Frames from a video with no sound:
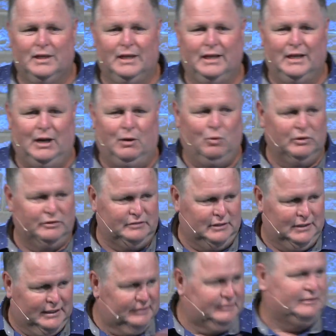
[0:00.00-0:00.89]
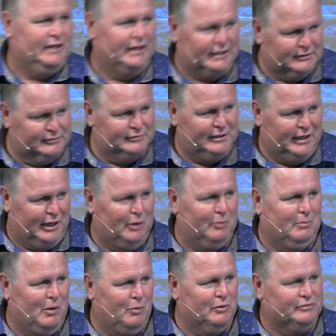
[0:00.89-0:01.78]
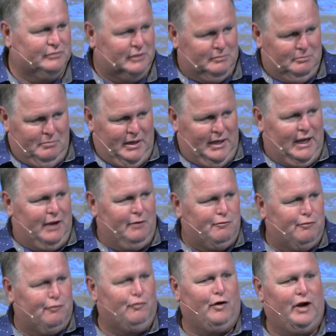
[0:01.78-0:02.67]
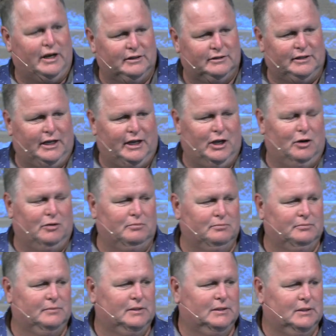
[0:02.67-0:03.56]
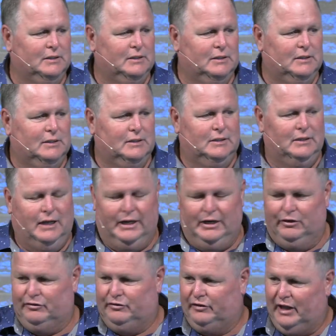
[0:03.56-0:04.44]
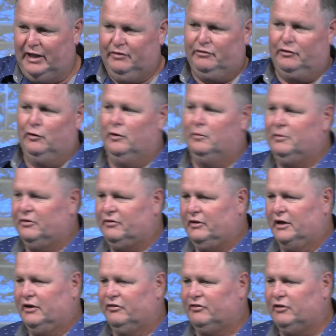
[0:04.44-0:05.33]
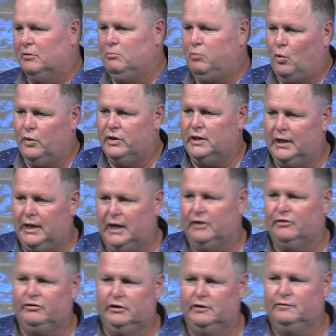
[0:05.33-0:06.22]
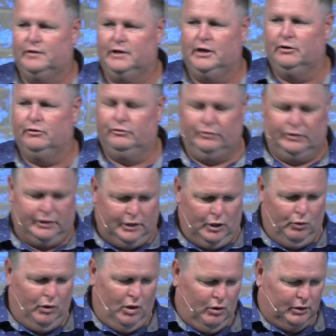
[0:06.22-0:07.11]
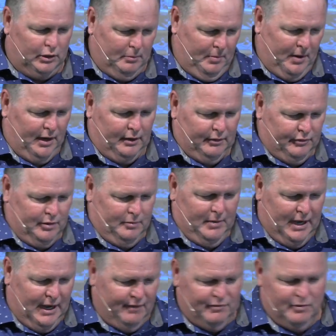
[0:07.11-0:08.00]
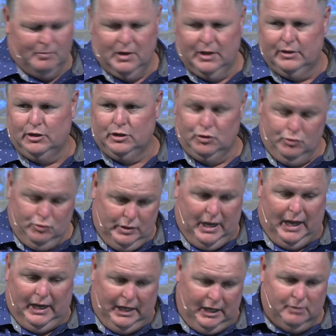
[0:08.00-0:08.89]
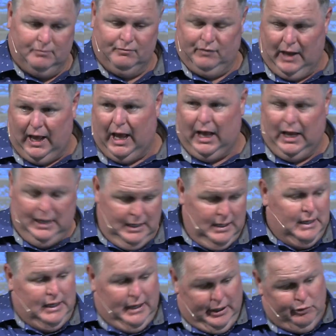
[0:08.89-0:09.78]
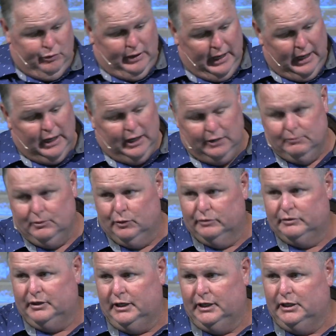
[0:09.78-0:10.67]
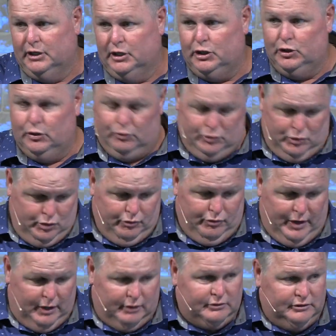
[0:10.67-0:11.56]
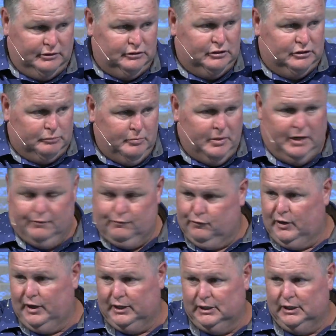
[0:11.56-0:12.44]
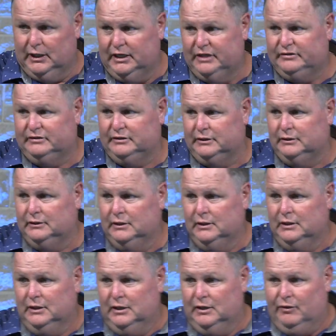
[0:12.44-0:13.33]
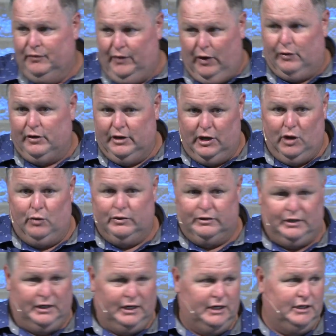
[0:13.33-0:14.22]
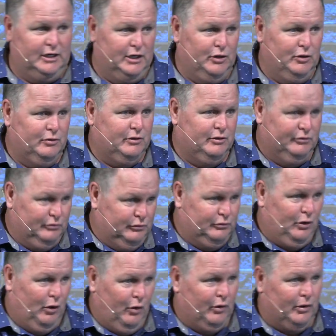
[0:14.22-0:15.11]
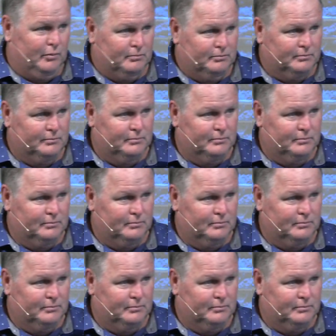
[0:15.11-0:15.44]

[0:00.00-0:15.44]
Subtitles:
And I wasn't listening to him. I wasn't being a friend to him. And he said to him, he said, at some point you got to shift gears. You can no longer parent them and have them under you. You got to let them fly. And you got to let them do what they need to do. You're there to just be a friend, to listen. They already know what they need to do because you taught them.